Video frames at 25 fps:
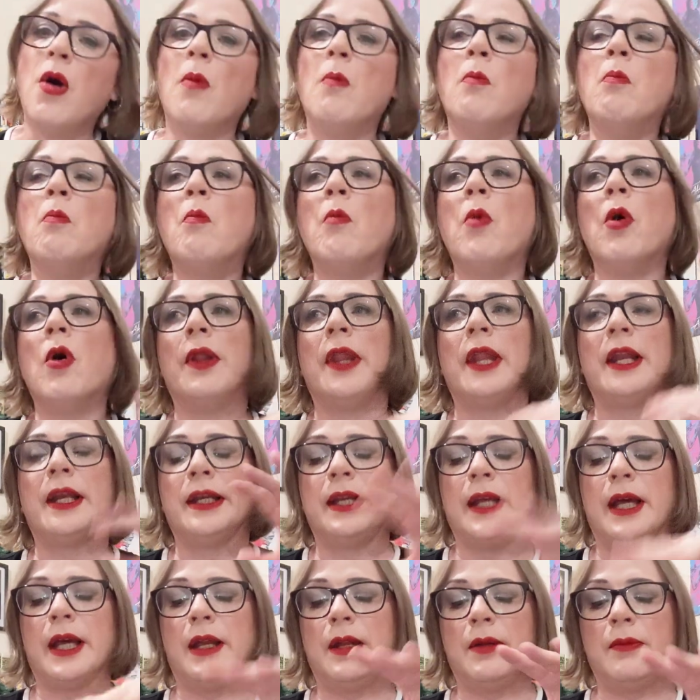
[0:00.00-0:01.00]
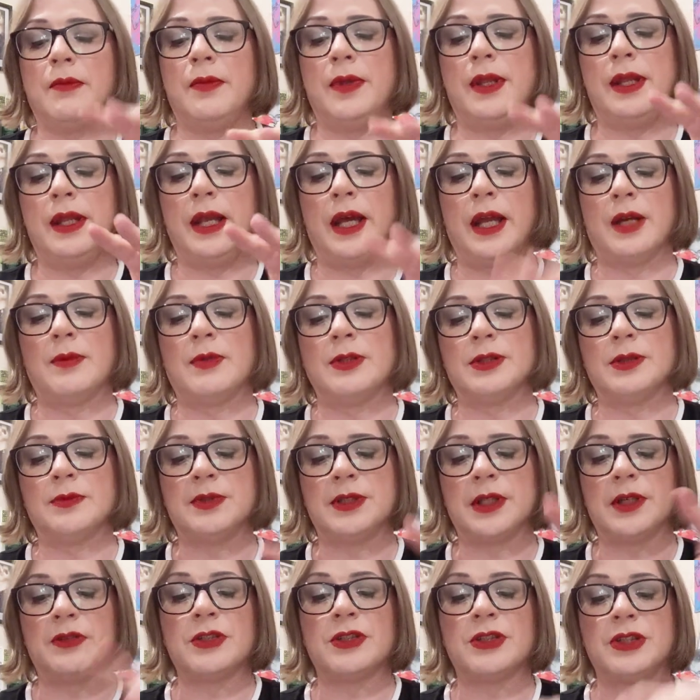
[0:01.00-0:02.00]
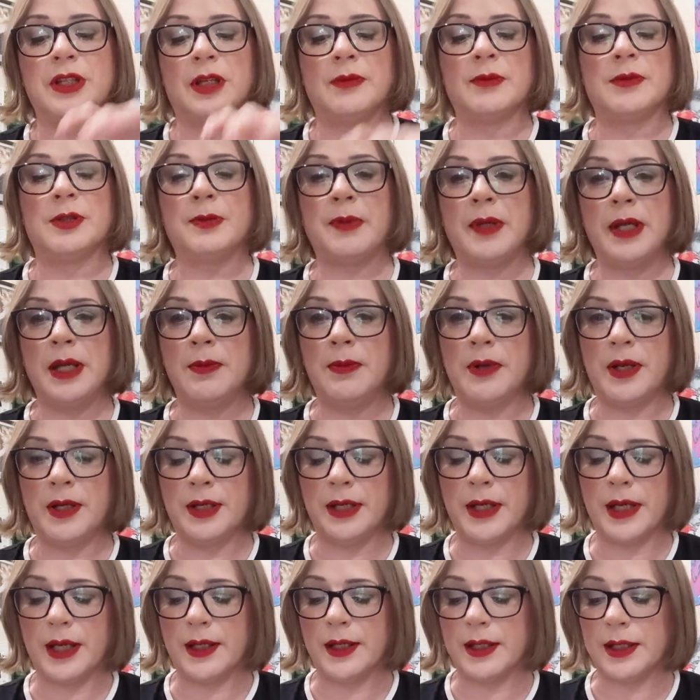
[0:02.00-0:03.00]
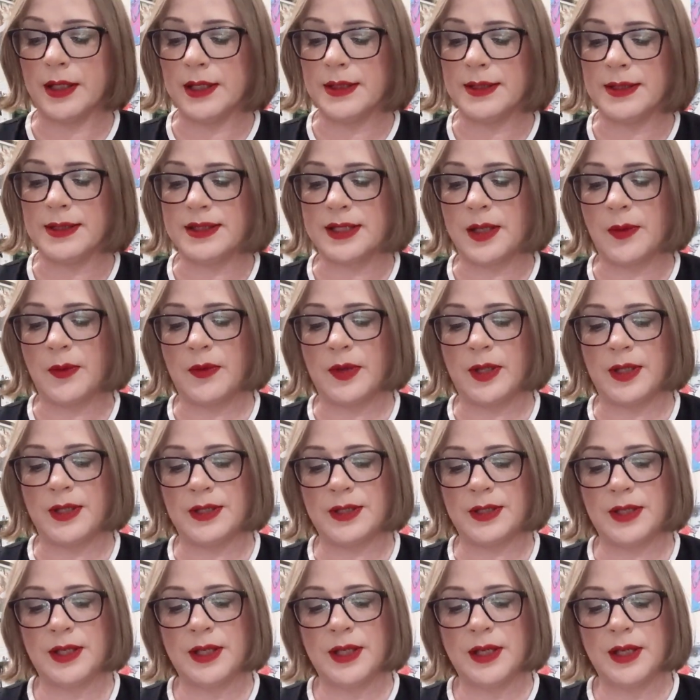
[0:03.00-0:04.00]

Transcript: more than the animals themselves. You saw them as people in the end, and it's the same with this.